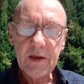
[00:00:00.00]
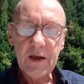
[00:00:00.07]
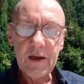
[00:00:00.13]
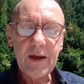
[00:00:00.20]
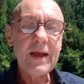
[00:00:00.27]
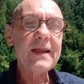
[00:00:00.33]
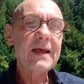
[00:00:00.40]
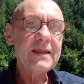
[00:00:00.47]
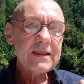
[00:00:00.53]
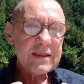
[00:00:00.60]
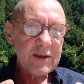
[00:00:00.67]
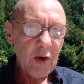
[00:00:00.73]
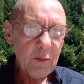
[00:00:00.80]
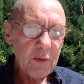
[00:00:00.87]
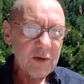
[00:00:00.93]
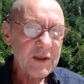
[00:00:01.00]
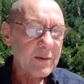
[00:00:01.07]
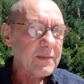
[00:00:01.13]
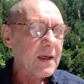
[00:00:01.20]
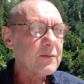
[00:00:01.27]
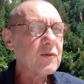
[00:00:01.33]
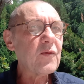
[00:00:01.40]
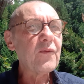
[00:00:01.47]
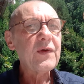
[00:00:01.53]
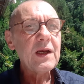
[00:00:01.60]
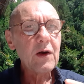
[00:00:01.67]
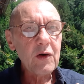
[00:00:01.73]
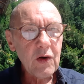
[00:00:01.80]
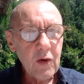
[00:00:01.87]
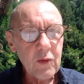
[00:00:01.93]
and it's normal sometimes to
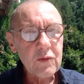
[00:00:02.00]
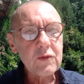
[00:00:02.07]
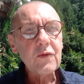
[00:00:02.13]
feel alone,